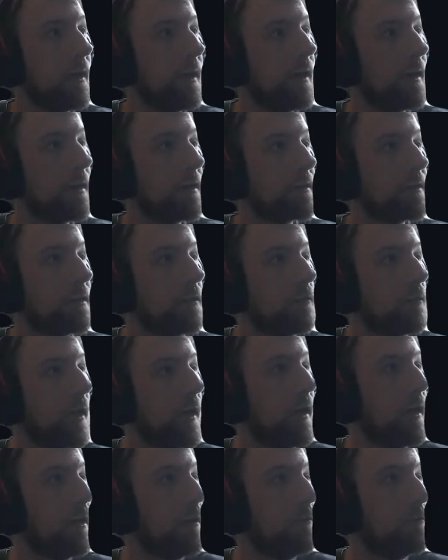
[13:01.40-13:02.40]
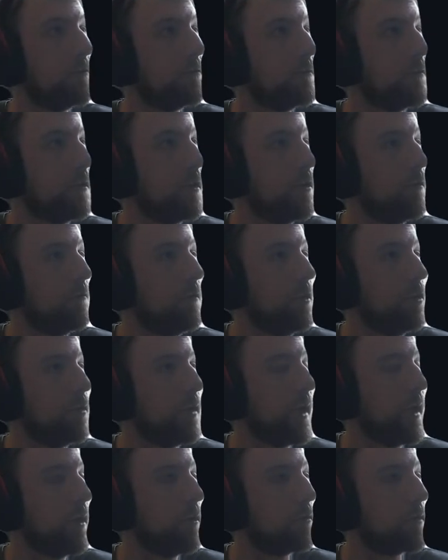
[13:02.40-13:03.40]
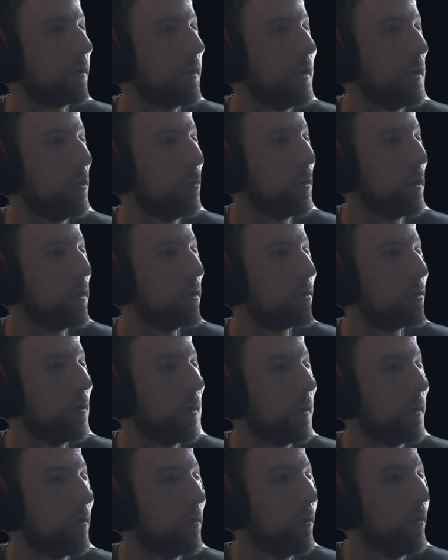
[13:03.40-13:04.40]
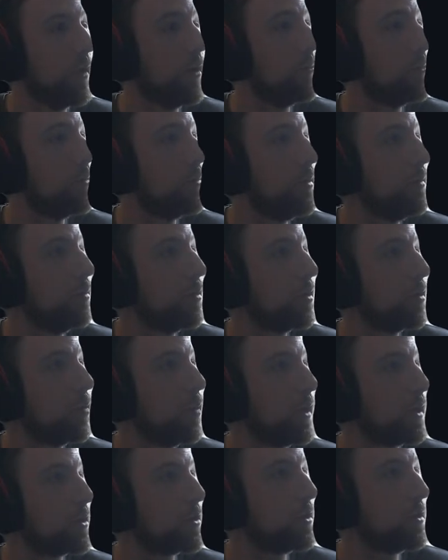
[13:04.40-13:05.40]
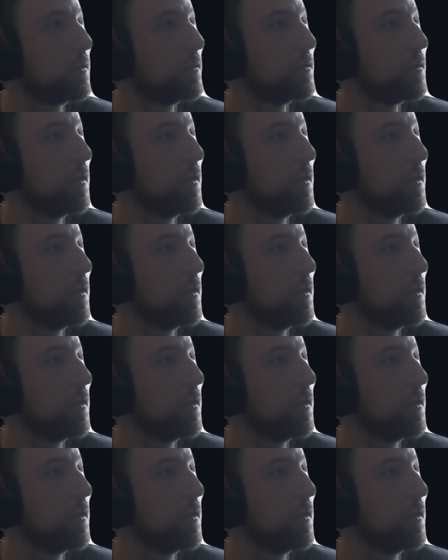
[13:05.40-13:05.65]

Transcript: guess I don't have a view count anywhere, so I don't know how many people are watching.